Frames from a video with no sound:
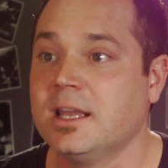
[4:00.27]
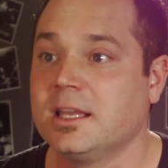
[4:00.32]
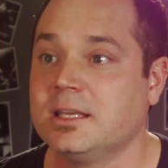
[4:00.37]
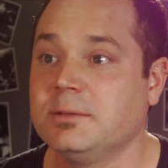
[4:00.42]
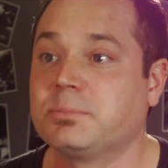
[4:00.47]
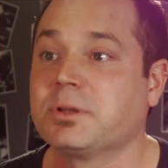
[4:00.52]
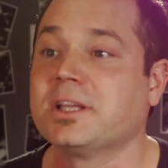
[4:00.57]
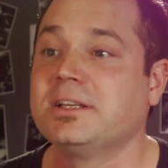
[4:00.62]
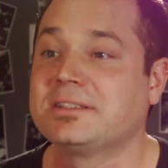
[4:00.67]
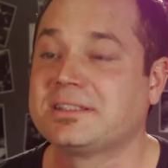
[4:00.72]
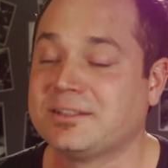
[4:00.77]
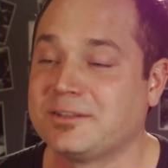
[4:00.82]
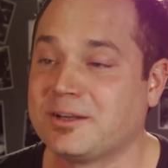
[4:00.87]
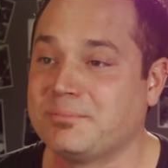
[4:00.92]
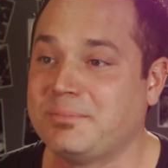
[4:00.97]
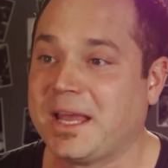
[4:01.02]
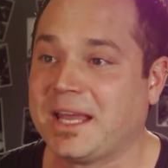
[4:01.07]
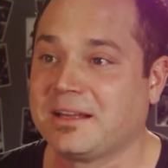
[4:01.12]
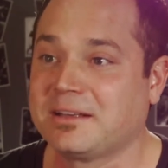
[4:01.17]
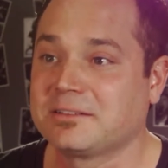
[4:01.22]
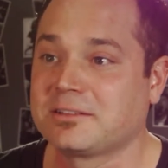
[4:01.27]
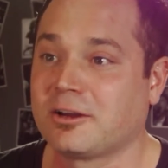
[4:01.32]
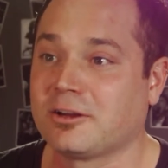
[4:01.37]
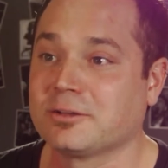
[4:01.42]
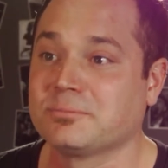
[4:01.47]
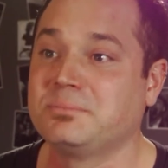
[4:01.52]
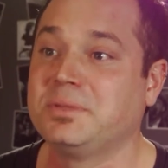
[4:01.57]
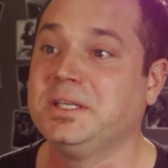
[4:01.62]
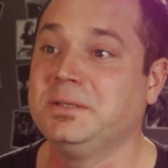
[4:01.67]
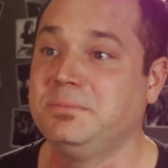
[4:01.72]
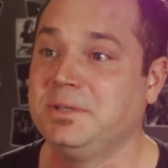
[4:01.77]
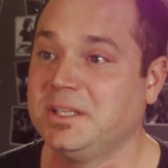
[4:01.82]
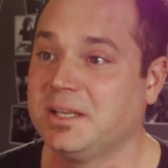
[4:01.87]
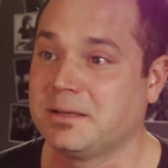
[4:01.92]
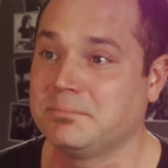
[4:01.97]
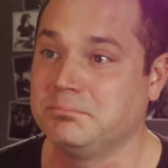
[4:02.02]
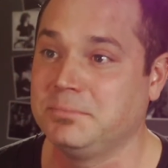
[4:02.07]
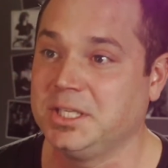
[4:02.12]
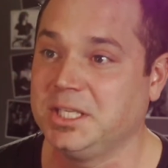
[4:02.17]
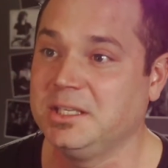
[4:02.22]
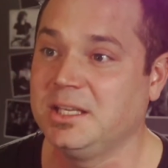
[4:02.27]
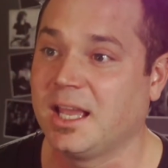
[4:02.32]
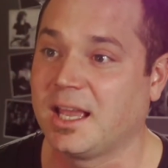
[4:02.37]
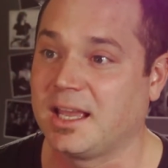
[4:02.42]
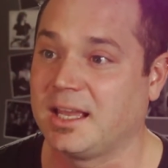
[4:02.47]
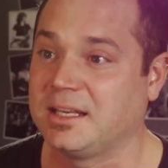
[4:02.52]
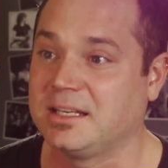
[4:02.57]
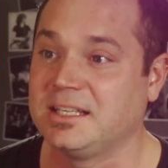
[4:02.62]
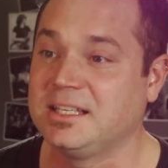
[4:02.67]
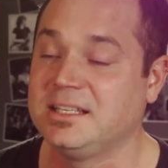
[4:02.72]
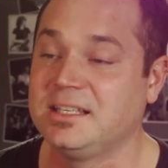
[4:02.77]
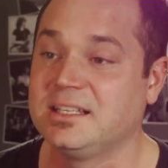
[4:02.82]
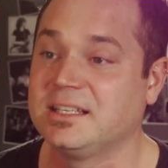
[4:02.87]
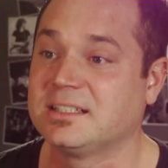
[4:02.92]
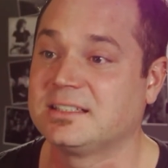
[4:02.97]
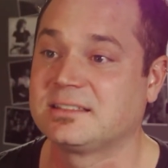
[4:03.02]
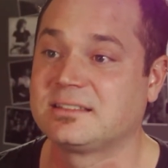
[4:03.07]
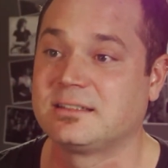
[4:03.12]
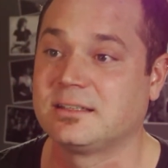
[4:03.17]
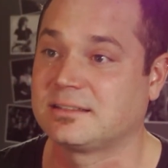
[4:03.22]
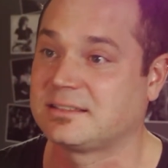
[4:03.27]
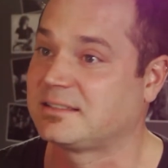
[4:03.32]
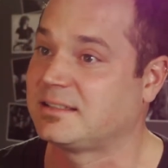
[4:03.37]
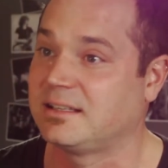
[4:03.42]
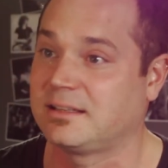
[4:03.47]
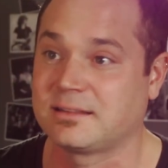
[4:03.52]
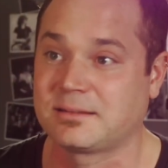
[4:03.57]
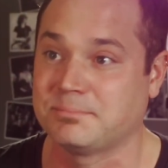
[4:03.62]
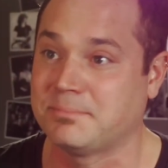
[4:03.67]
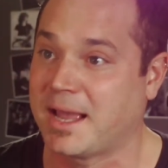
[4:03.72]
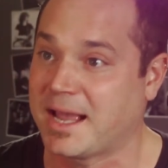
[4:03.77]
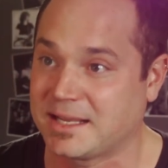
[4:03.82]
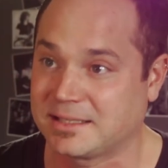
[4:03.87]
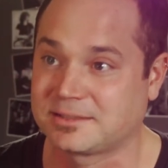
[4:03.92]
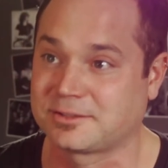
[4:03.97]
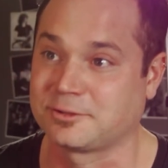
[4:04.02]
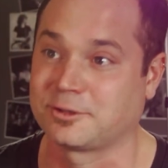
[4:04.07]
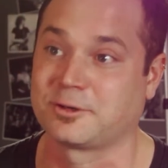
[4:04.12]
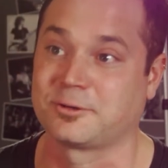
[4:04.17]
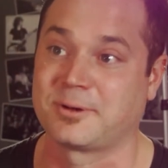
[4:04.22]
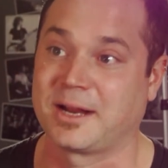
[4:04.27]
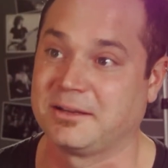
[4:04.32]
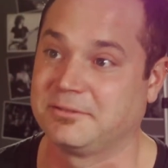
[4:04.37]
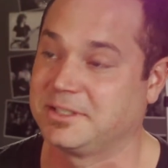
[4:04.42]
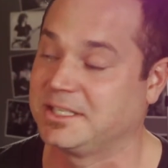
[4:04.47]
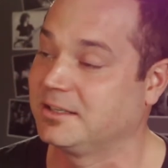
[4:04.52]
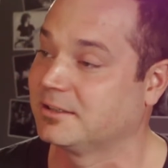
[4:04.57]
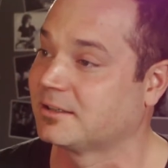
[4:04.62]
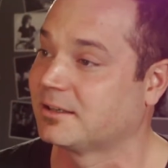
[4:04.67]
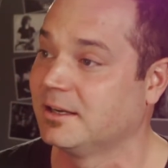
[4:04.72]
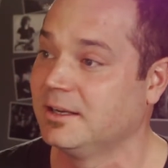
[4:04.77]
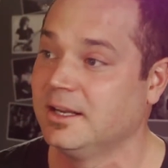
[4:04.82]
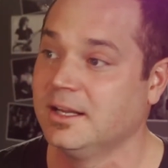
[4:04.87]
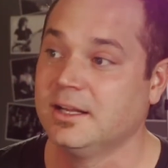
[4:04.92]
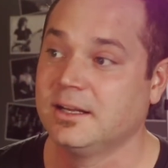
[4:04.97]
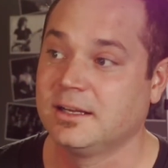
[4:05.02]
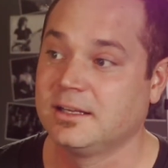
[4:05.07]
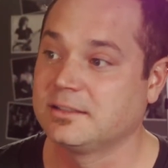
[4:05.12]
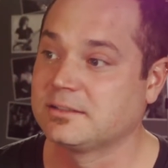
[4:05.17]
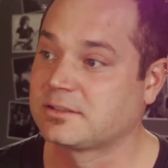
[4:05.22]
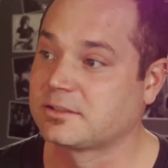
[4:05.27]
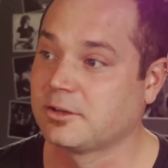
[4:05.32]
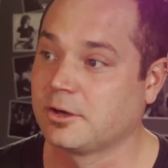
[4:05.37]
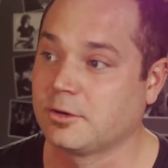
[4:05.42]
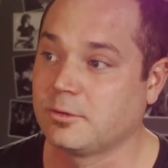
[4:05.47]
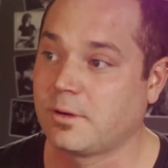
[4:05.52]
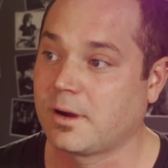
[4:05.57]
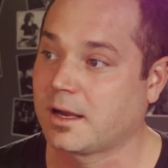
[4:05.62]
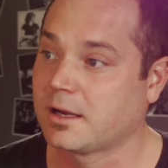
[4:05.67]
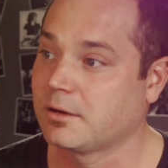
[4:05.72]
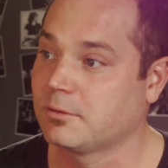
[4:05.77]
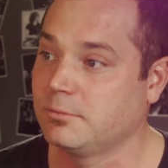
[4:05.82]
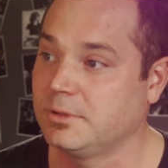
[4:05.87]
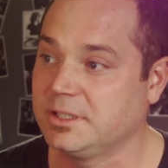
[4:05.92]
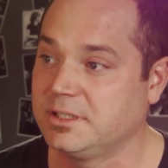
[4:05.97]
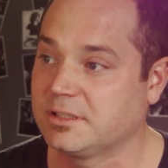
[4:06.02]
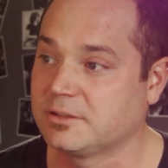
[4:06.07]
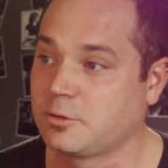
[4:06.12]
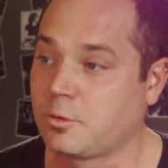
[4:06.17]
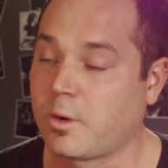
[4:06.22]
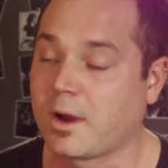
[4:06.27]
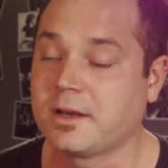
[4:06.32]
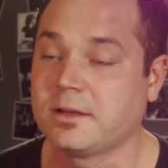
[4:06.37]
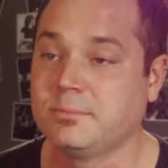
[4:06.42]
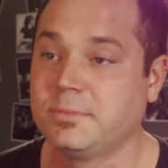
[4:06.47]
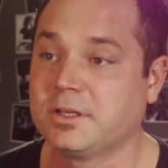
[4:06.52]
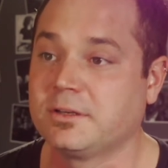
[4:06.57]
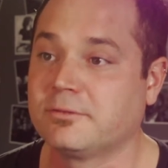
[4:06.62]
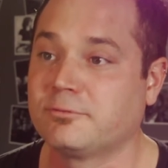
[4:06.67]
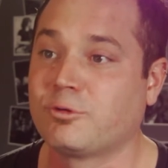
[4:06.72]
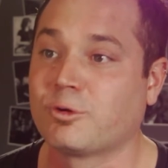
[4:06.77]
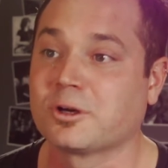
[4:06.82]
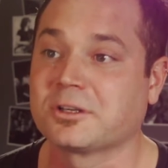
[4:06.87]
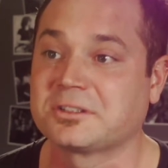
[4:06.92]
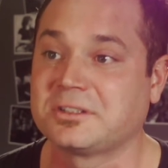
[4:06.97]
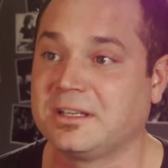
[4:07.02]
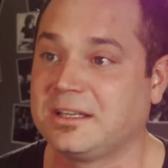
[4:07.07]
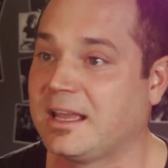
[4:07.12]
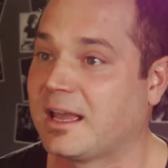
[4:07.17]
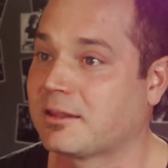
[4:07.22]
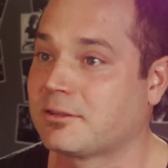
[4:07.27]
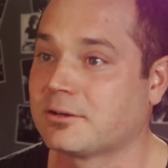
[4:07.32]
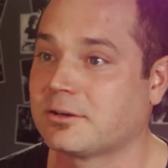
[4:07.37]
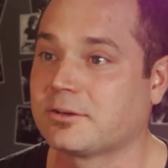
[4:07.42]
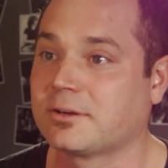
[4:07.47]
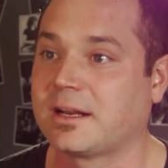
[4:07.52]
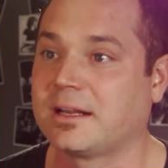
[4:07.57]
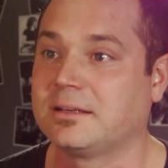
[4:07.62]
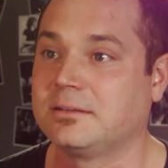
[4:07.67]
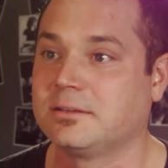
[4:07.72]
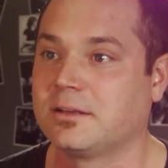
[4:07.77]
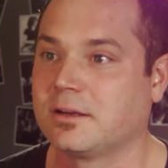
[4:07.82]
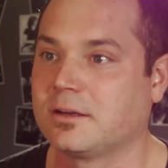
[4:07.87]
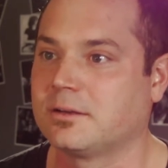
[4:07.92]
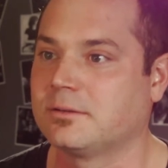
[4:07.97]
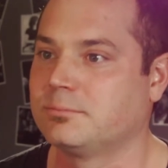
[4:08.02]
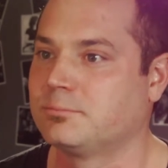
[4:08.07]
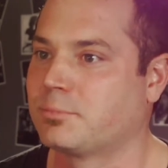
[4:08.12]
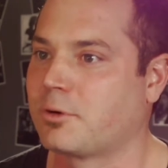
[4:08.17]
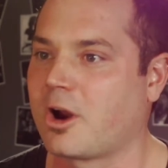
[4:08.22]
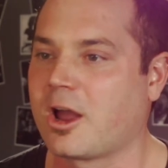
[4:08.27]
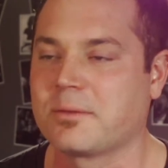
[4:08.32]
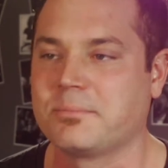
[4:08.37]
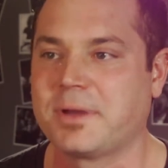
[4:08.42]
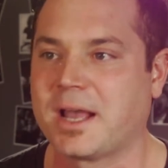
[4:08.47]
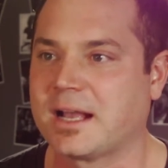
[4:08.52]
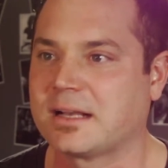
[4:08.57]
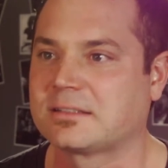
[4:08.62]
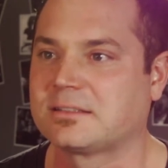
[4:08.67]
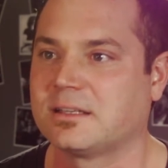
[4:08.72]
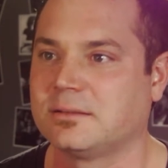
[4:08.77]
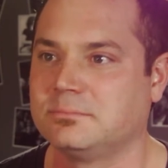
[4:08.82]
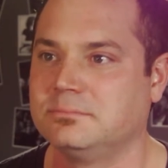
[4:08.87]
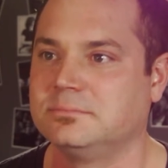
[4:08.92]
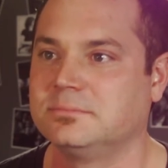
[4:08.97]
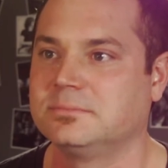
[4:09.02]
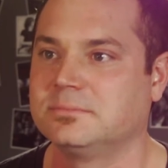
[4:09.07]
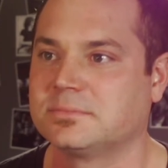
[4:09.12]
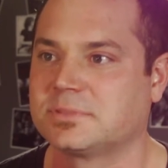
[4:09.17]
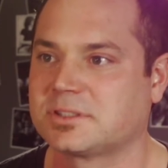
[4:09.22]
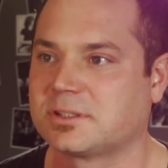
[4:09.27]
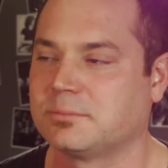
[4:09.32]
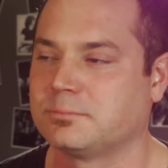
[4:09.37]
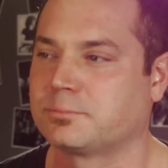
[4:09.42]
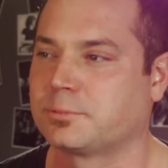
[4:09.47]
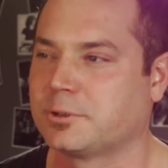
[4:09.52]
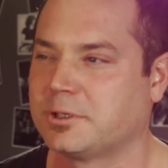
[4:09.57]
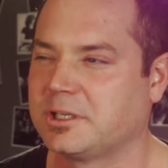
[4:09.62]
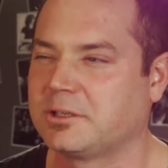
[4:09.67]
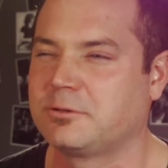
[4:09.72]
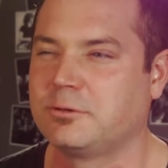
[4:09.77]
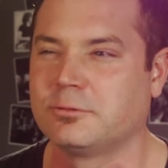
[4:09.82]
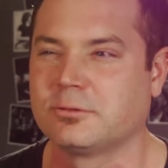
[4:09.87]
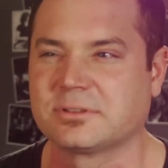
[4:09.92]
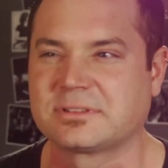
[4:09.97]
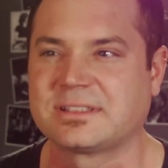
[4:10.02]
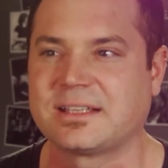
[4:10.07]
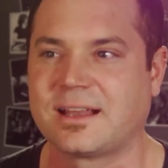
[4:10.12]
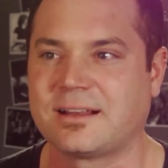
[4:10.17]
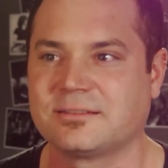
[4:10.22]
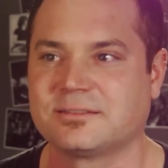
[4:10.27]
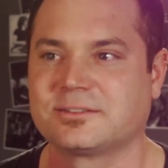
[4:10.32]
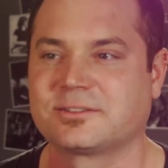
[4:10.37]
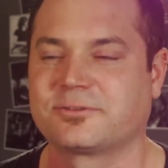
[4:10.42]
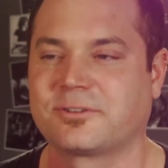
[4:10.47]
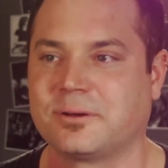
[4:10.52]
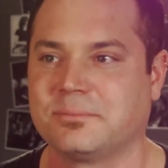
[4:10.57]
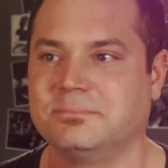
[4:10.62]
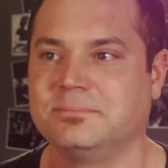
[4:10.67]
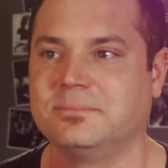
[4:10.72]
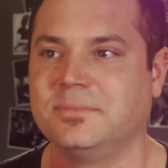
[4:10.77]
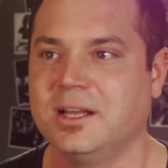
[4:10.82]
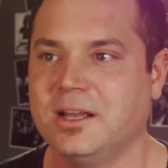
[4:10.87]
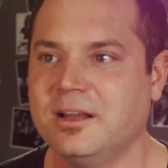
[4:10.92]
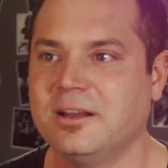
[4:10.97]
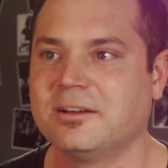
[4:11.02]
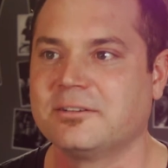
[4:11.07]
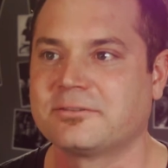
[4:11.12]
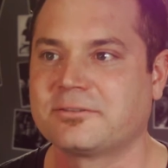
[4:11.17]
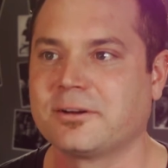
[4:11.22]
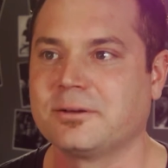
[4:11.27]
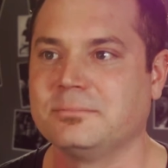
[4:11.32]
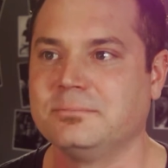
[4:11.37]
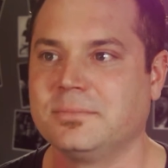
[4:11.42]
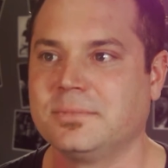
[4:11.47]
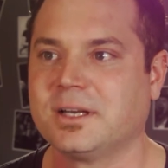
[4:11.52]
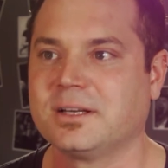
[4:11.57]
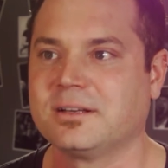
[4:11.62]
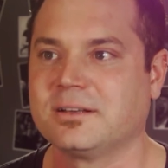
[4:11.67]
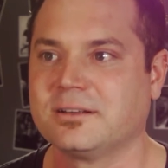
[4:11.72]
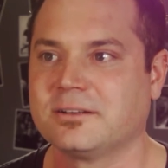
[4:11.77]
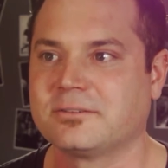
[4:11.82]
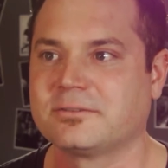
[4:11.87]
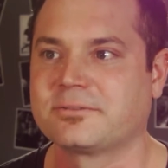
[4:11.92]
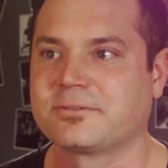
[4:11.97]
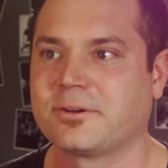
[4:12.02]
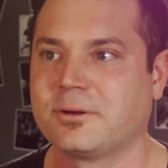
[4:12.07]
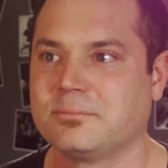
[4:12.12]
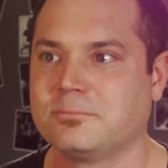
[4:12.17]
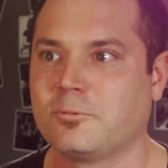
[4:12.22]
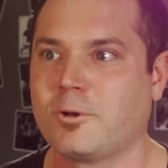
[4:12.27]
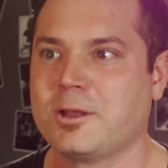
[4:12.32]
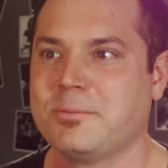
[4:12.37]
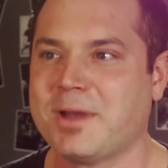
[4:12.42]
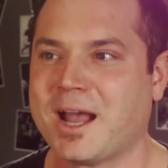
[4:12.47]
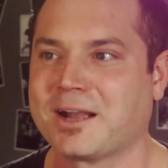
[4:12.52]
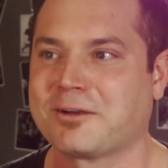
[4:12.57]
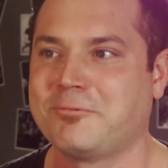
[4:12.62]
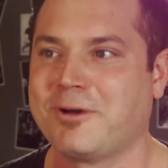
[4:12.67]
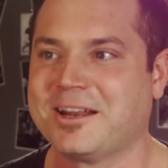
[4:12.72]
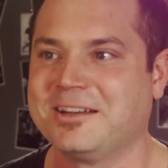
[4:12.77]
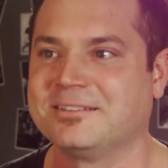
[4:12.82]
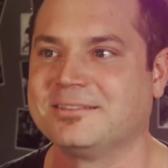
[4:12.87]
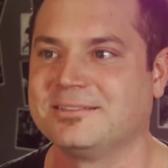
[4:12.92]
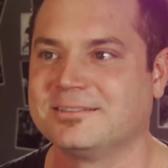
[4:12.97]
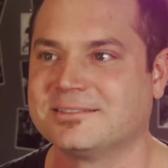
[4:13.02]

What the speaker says: He plays in a band called BBMB, and he is the synth master around here. And so we did quite a bit of work together and brought back some pretty cool sounds from way back when.